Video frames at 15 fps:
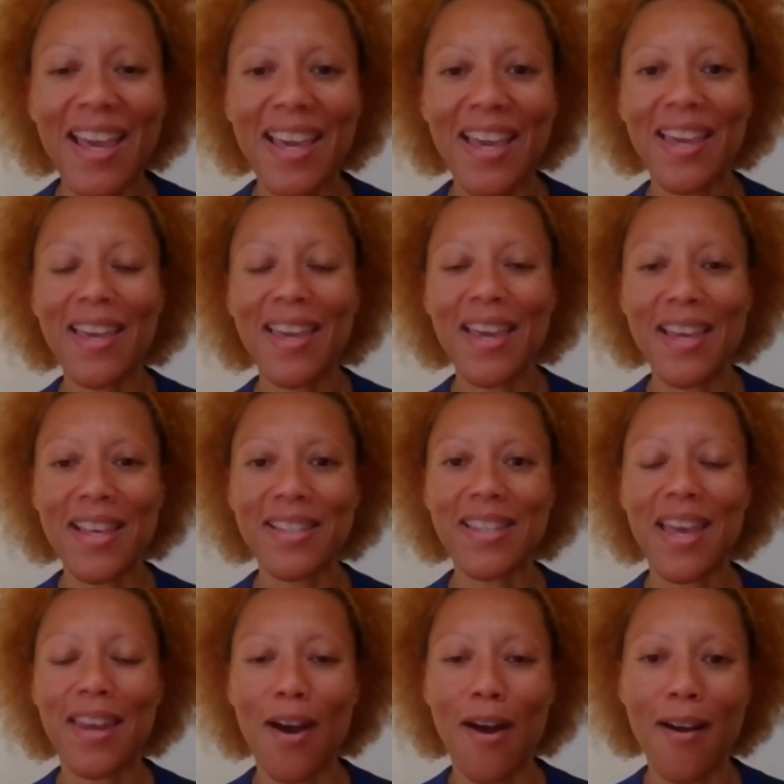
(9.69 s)
He is
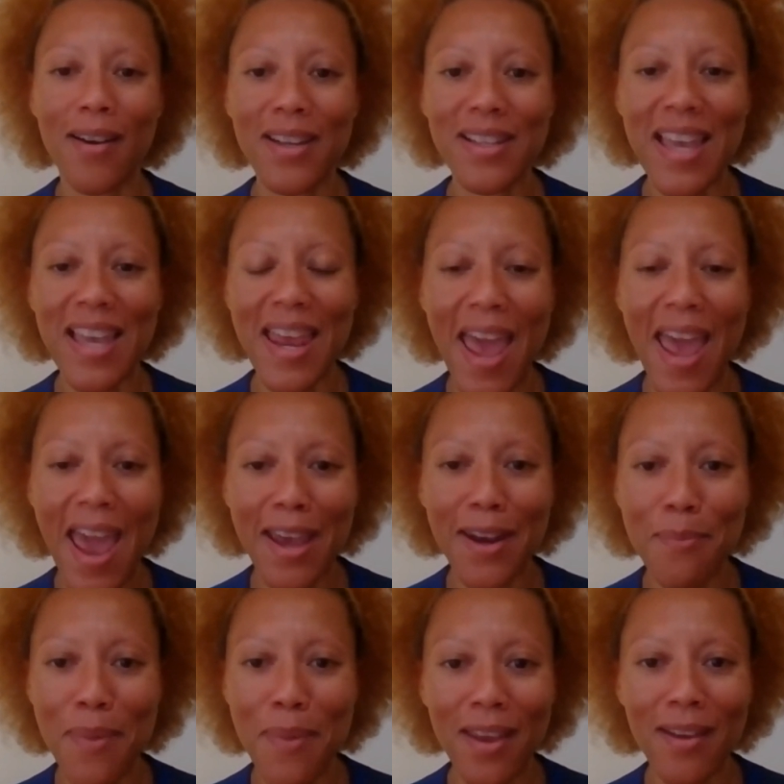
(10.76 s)
an artist and
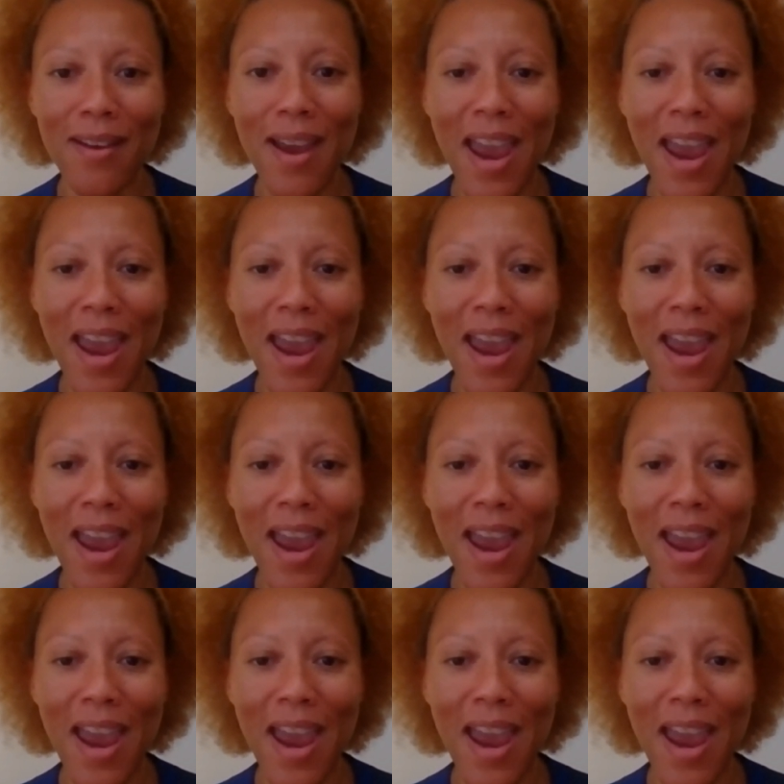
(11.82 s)
animator,